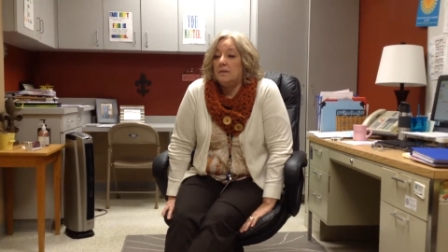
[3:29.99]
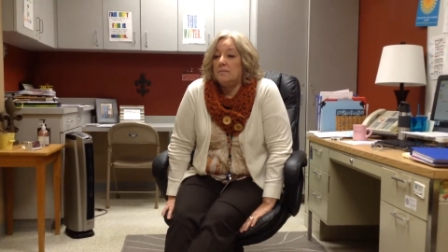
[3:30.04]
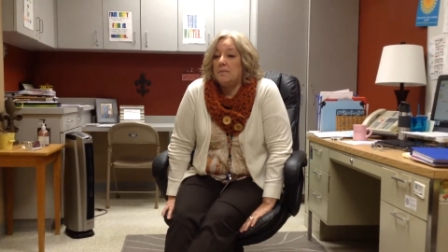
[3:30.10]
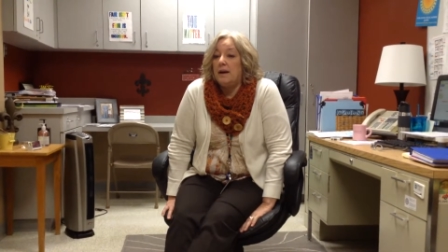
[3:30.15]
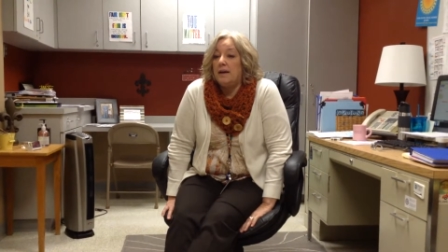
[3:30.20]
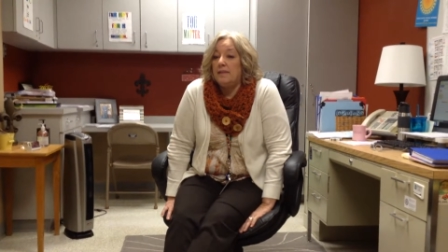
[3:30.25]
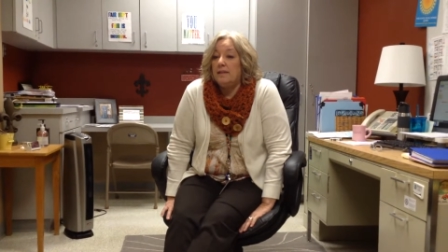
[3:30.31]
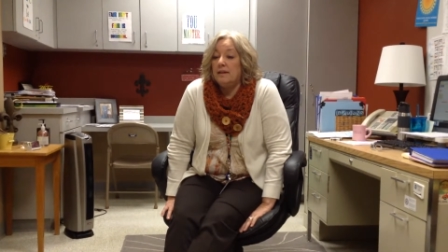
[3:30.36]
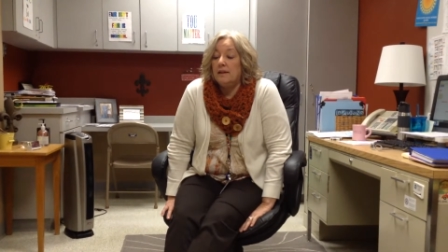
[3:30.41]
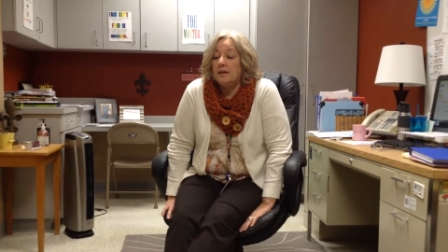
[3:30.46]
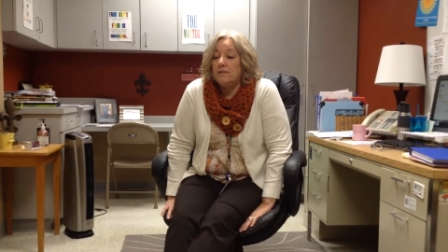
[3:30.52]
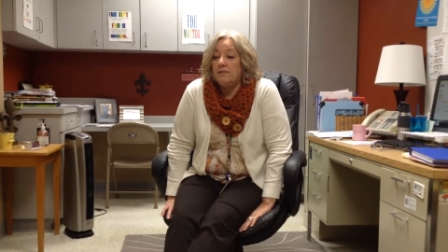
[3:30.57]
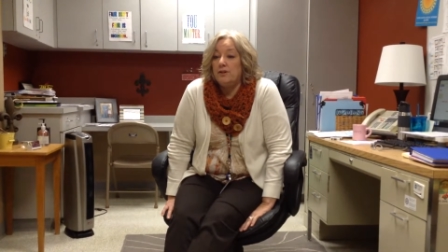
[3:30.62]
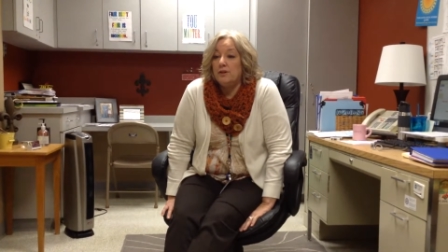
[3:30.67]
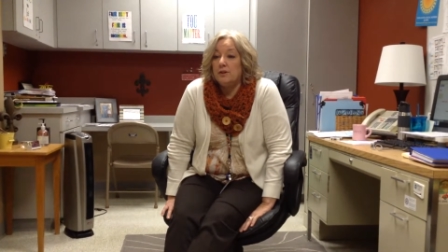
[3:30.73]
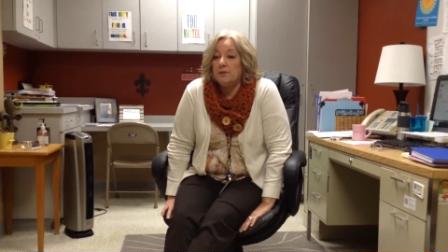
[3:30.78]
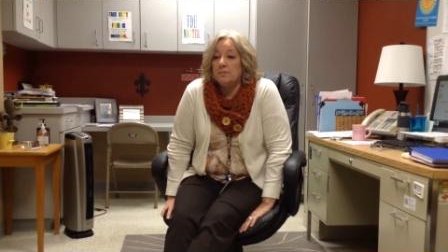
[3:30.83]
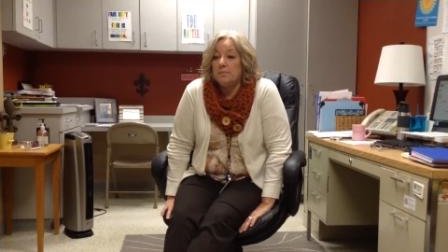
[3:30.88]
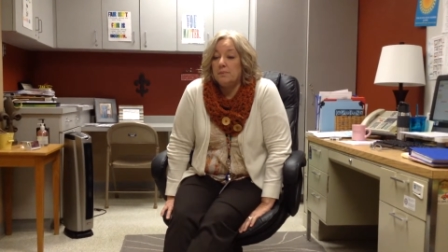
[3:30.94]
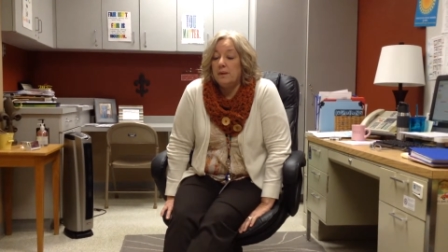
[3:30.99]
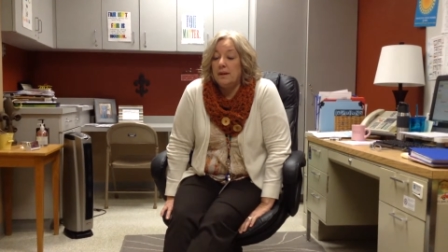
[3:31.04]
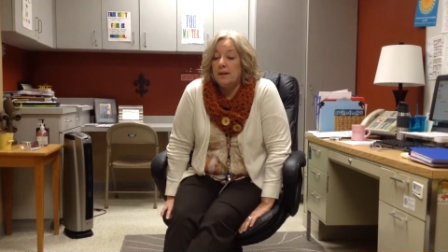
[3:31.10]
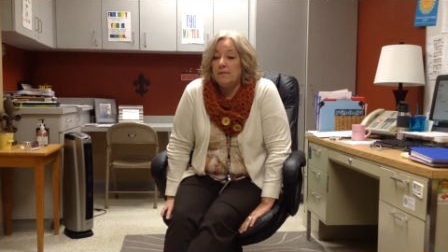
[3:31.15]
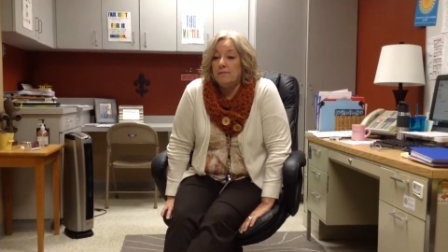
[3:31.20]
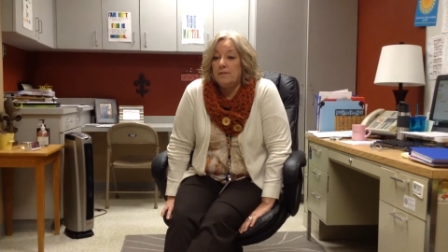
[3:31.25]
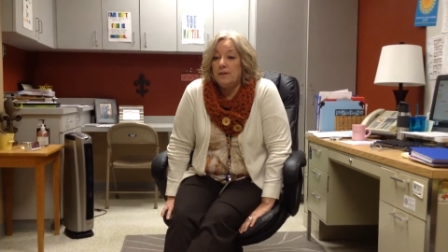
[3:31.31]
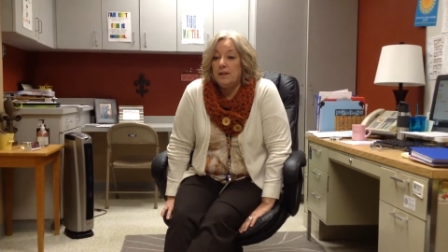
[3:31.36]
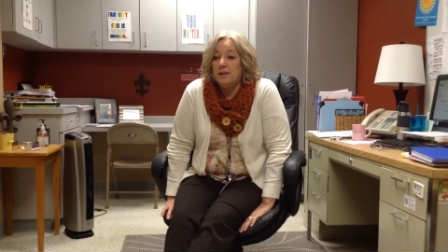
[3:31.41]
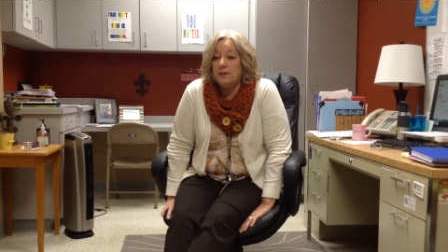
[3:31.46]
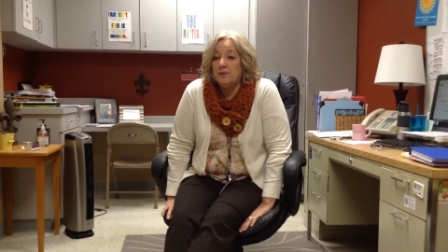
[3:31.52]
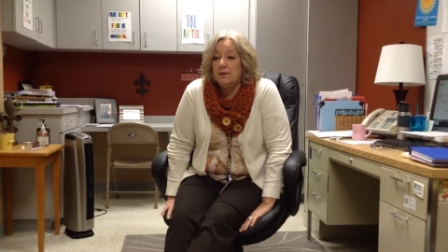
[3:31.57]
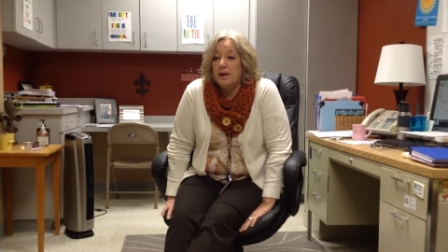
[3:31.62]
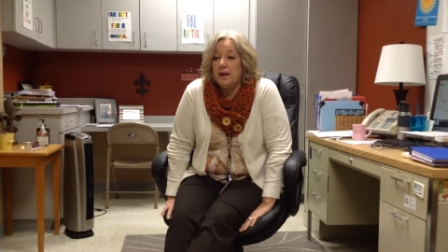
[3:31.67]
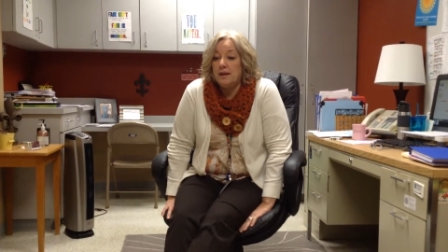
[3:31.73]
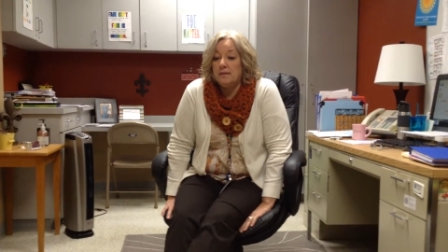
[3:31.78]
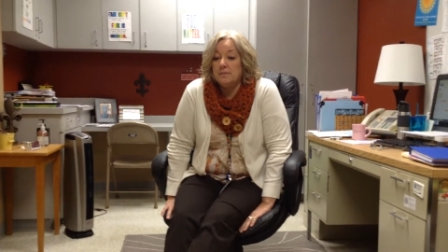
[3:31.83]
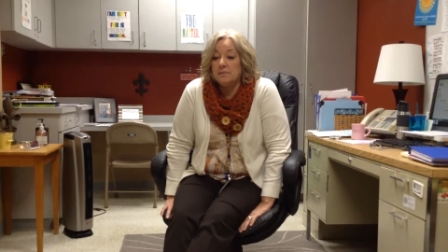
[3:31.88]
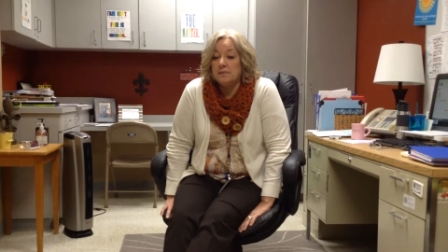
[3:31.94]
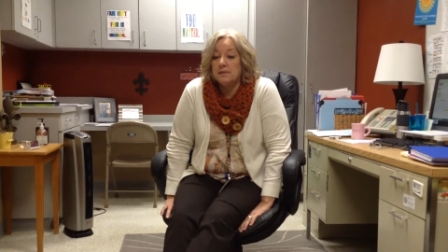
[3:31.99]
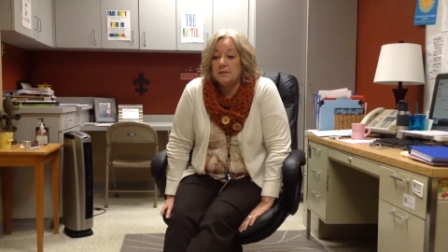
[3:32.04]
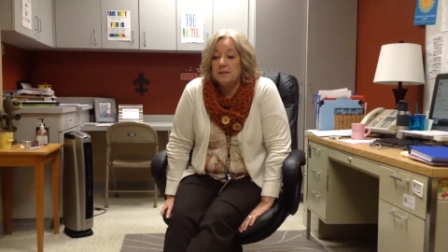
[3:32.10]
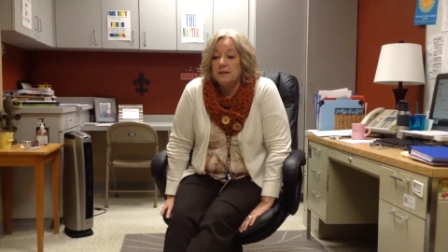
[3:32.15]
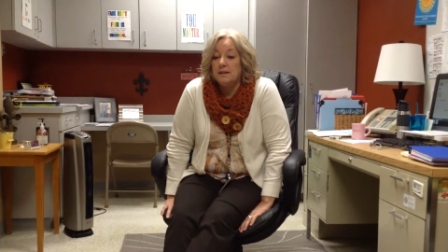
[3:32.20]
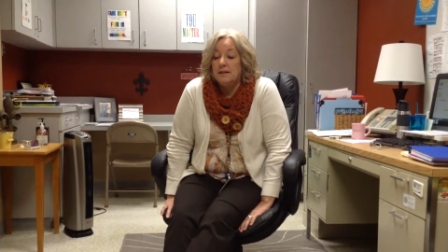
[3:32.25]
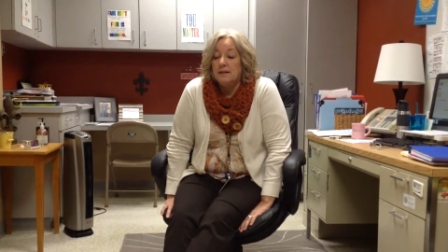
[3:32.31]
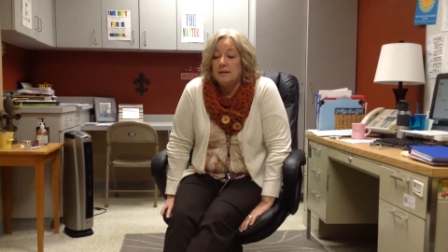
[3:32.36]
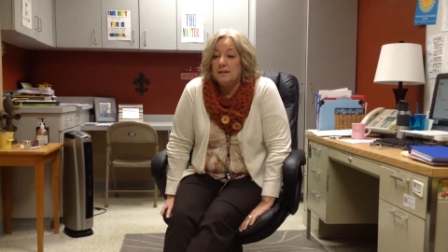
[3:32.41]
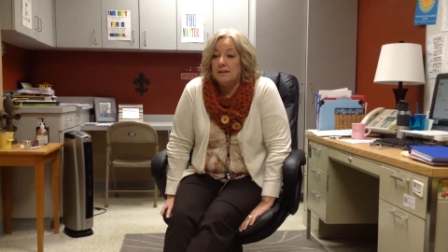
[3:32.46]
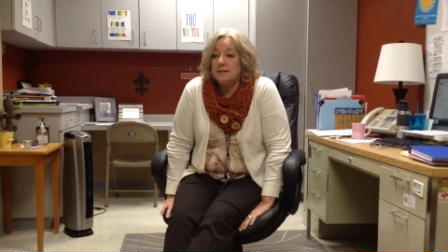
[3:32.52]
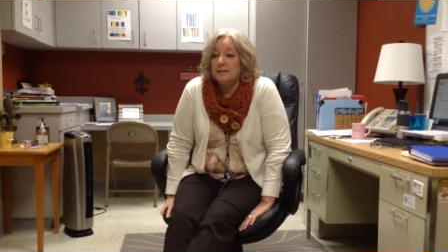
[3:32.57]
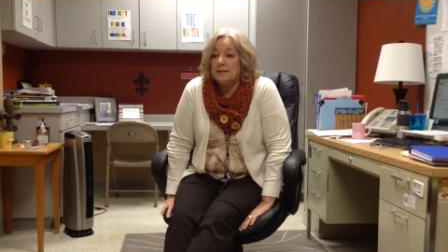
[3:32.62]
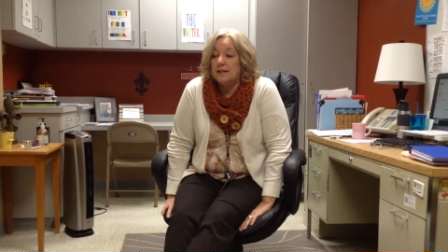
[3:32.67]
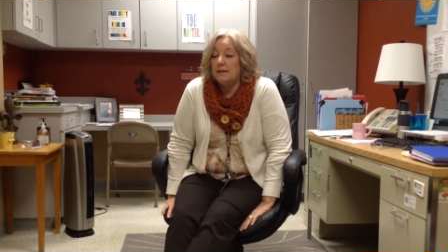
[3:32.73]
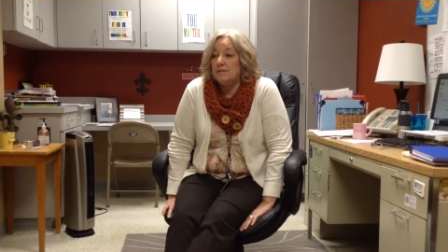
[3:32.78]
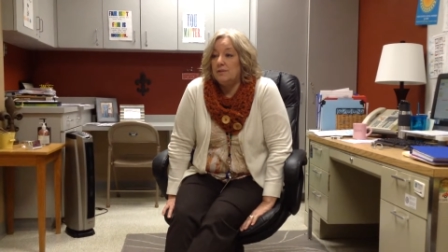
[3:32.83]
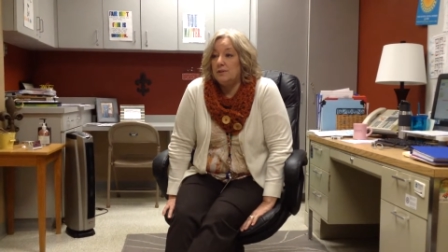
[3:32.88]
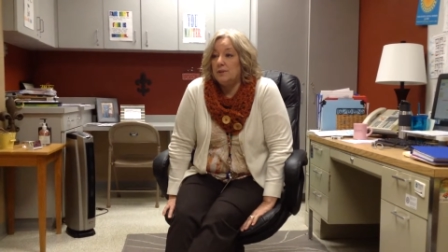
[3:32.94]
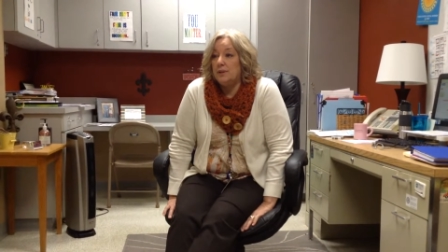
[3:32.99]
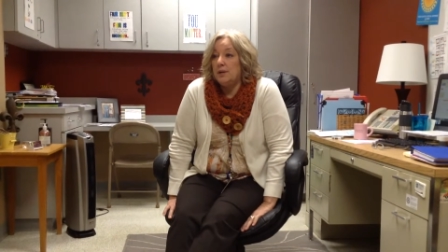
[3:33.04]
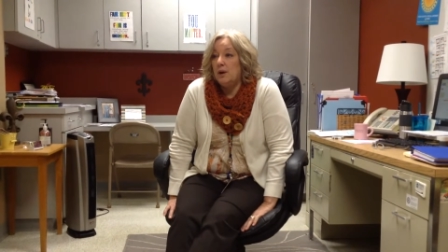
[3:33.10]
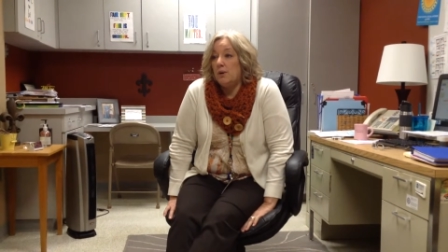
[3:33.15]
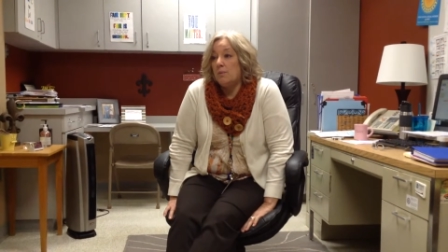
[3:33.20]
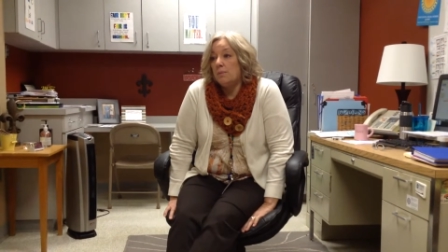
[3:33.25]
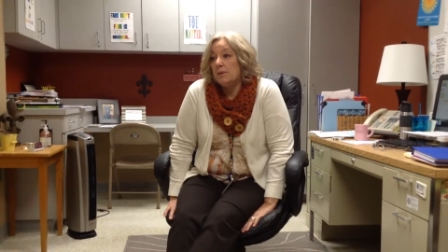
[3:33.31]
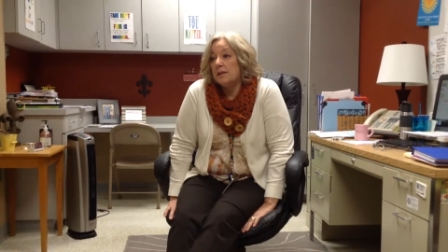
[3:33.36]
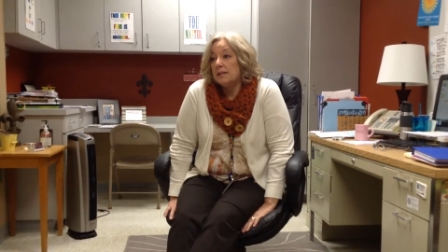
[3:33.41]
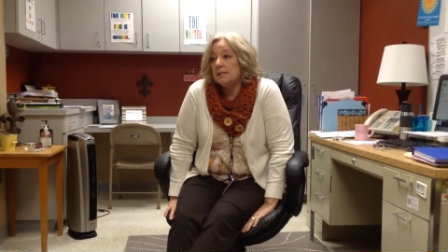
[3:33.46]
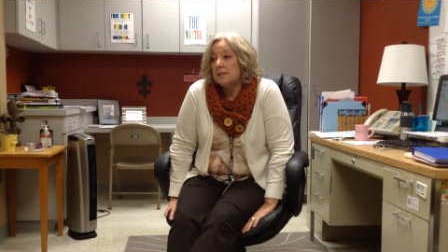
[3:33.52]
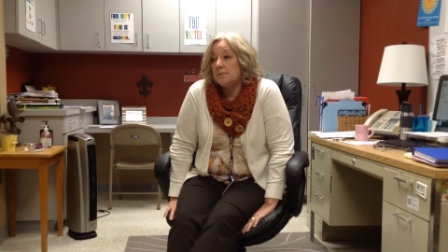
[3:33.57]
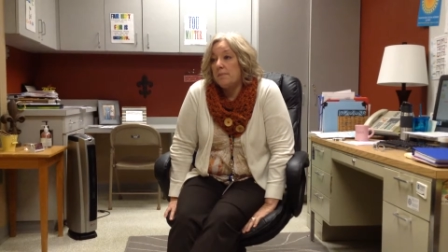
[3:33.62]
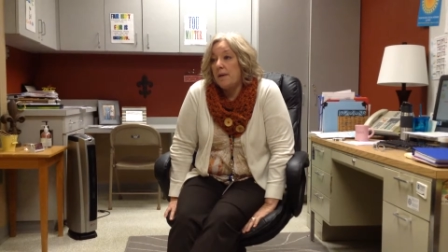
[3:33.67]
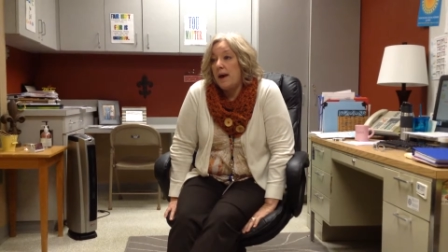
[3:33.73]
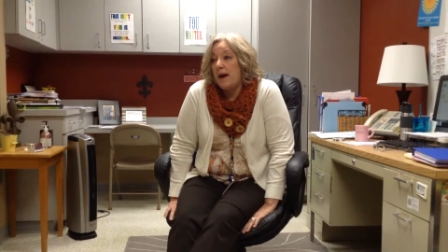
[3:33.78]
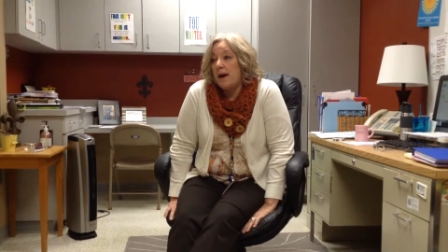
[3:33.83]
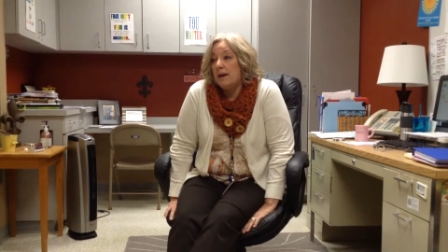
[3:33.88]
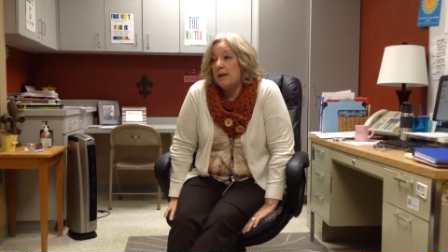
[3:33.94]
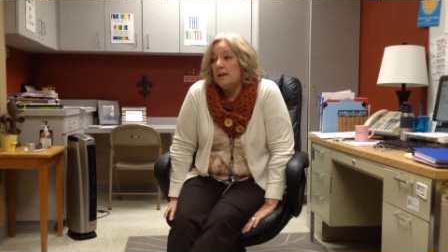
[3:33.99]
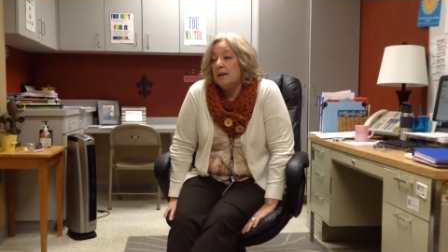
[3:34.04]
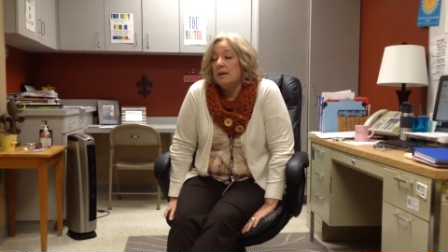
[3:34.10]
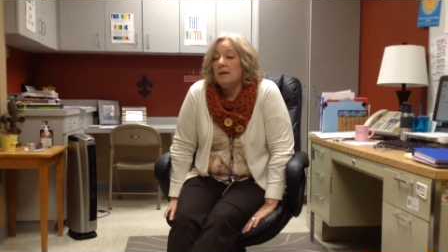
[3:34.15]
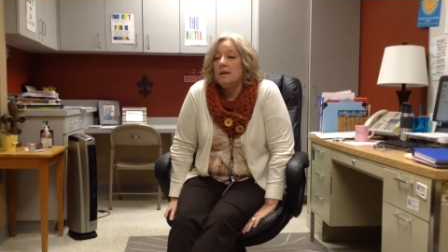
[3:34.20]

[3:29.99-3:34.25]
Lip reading: I think if you're playing video games instead of doing homework, it's bad.